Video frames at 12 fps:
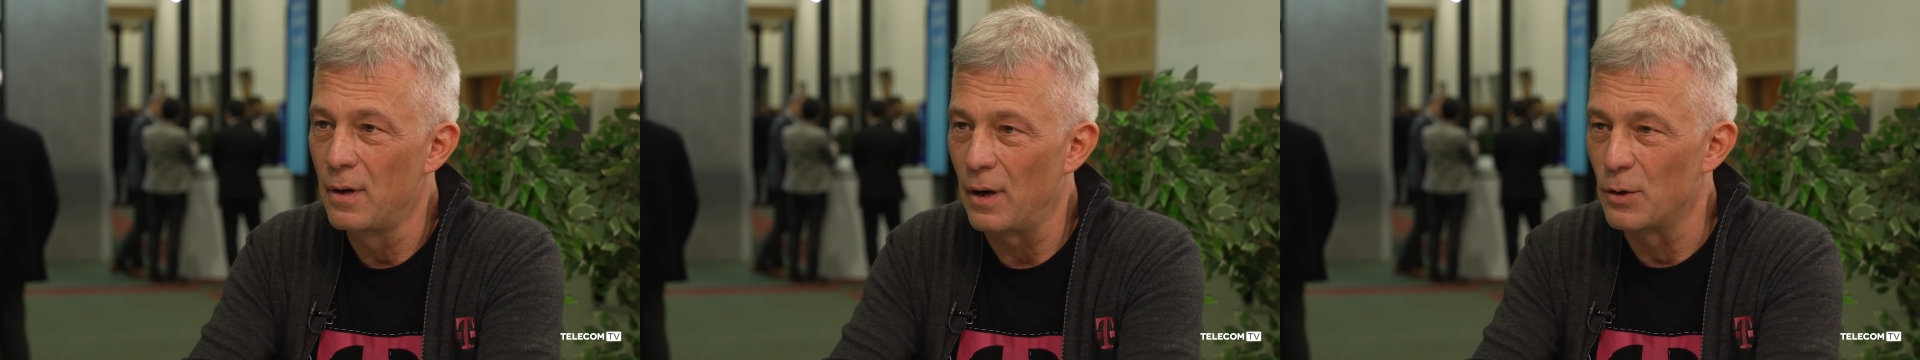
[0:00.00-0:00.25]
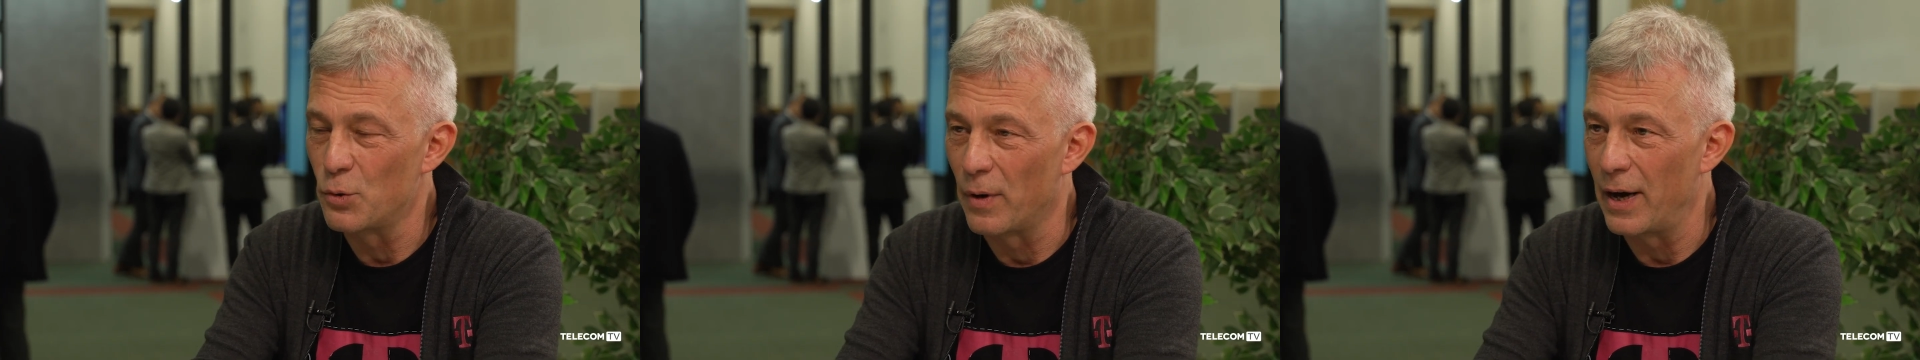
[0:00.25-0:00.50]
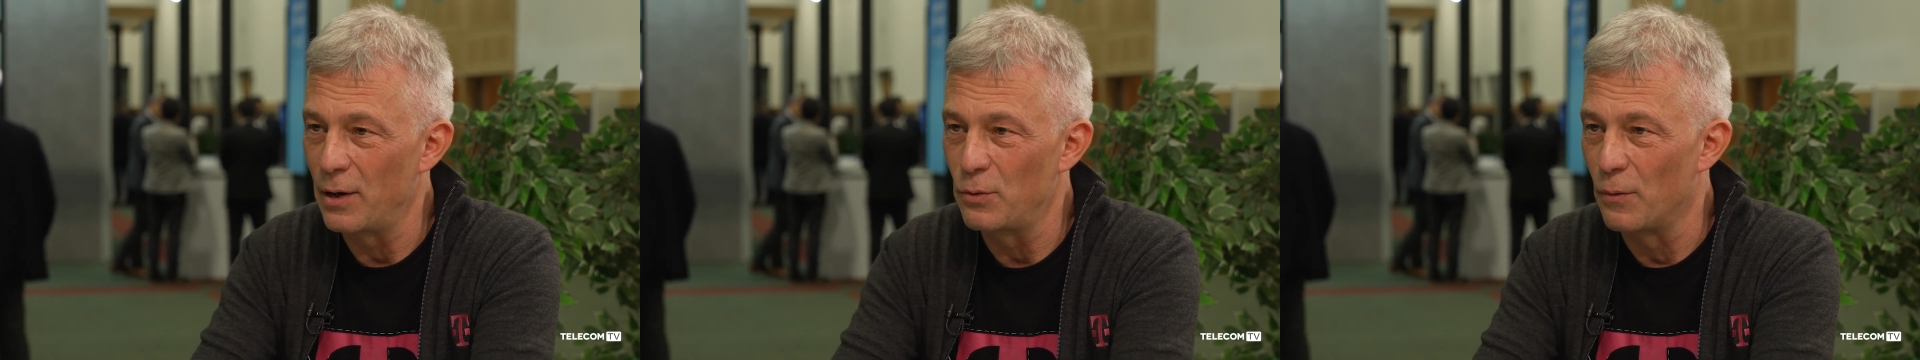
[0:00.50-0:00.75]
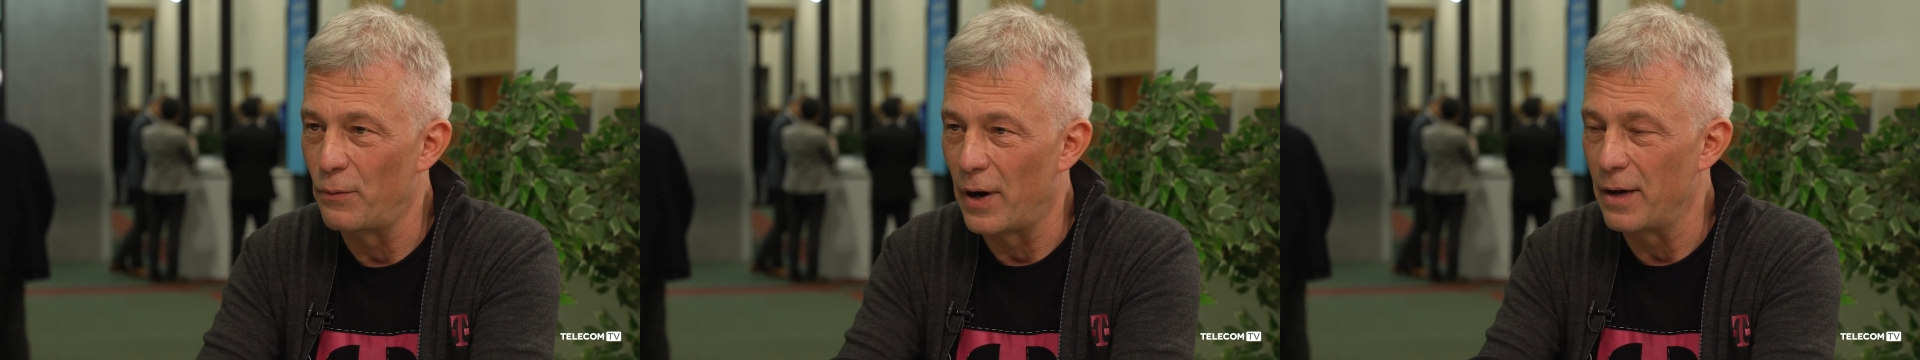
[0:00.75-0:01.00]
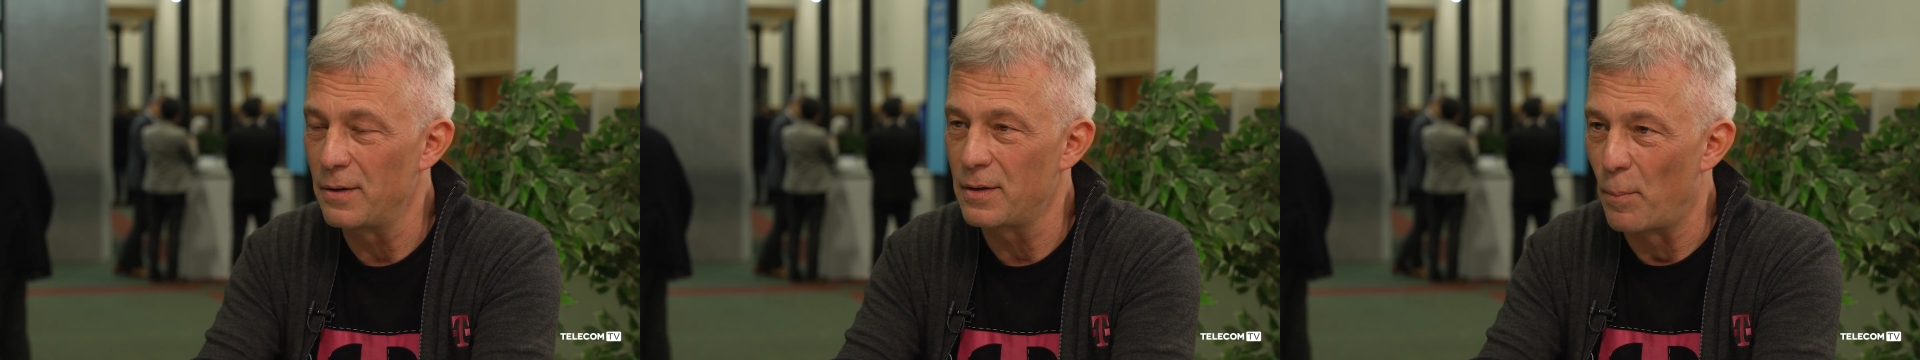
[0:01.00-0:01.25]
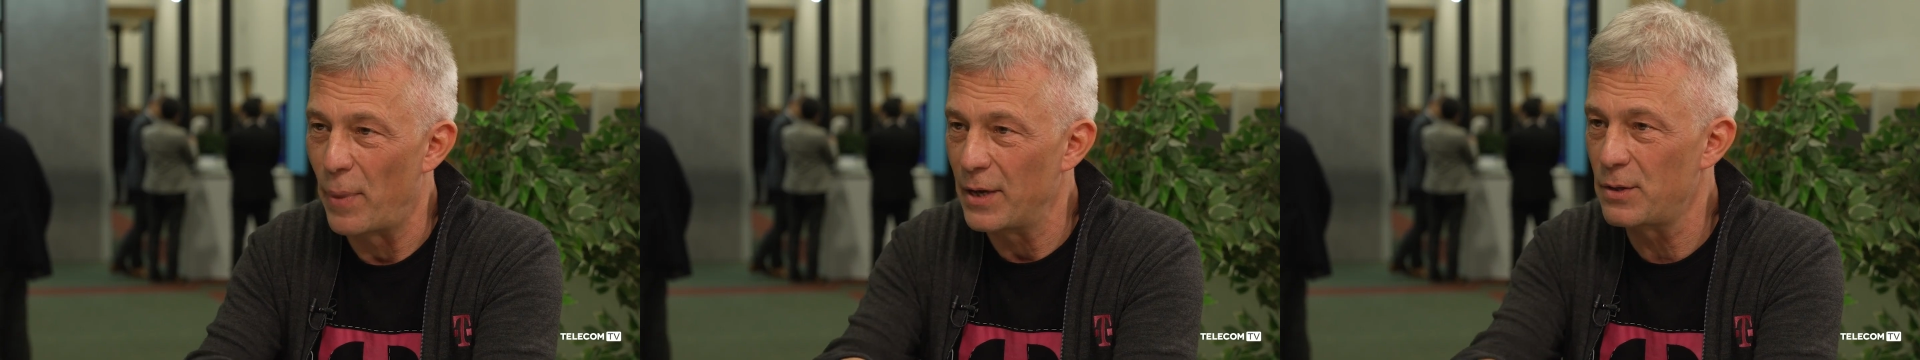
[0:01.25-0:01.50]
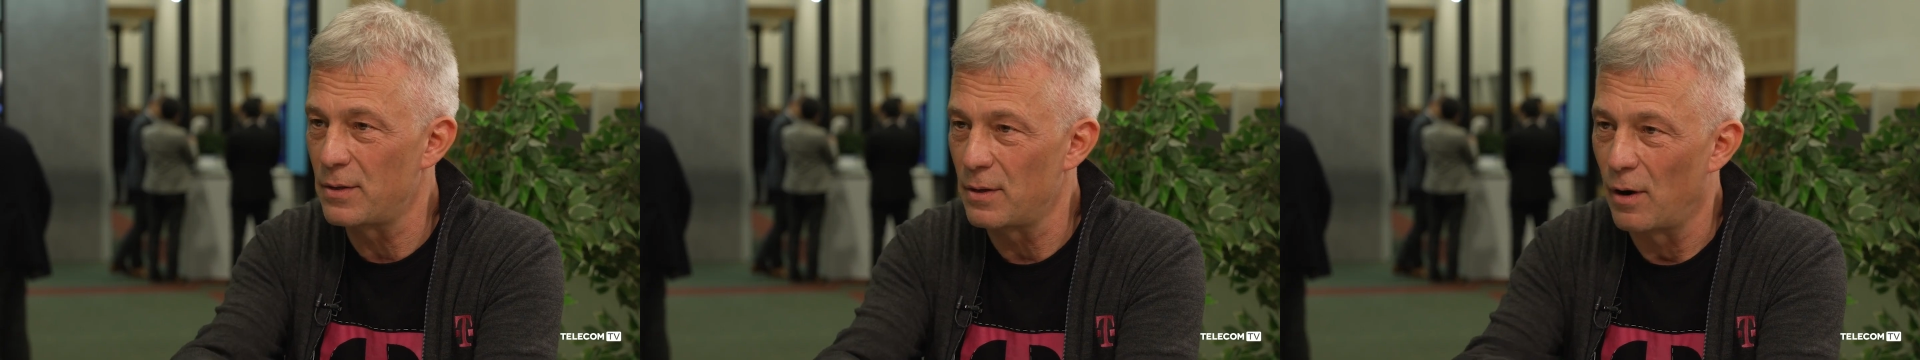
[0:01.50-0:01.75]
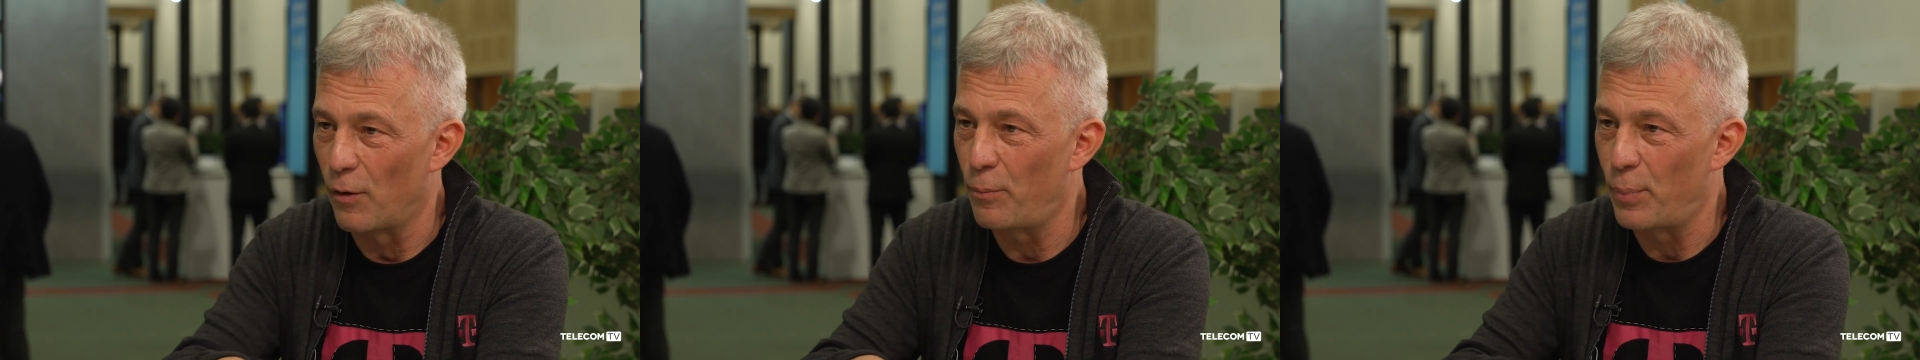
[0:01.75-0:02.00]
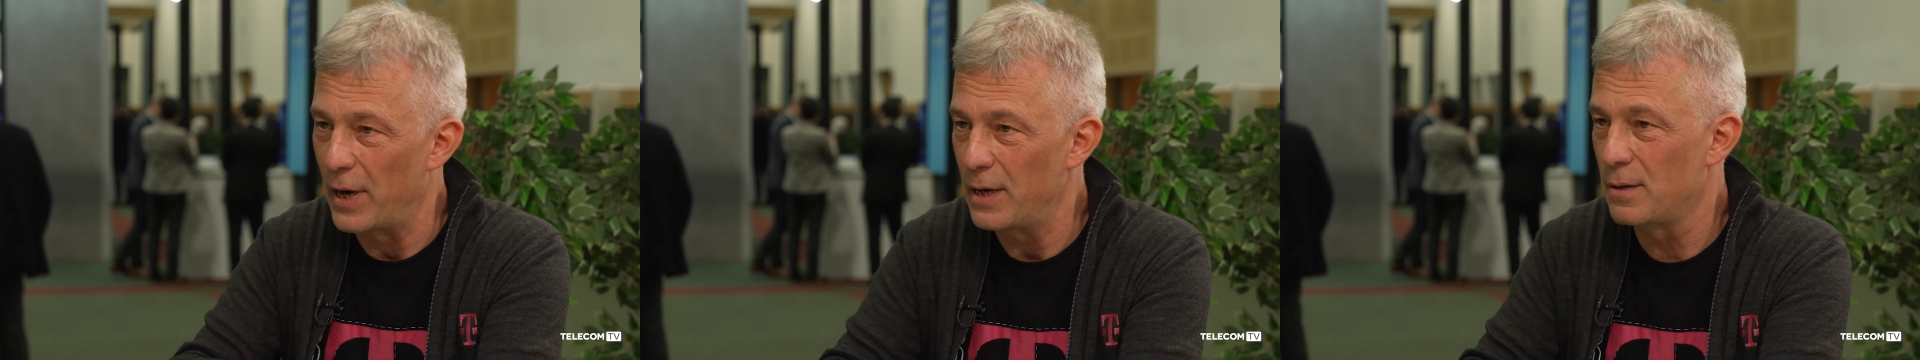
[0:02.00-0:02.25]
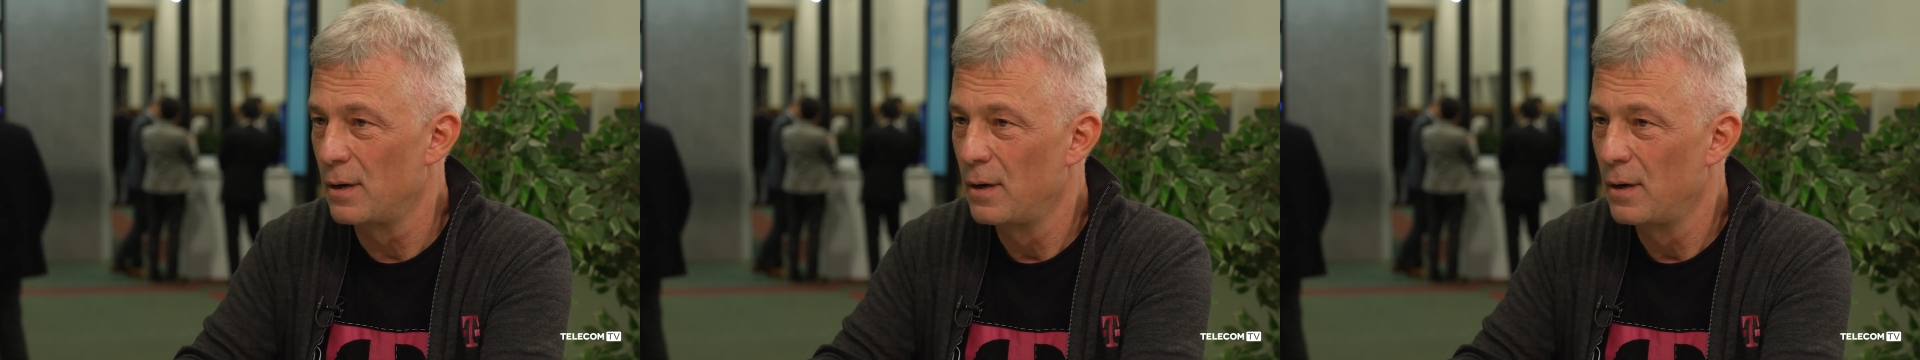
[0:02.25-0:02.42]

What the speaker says: and trying to find the best of breed,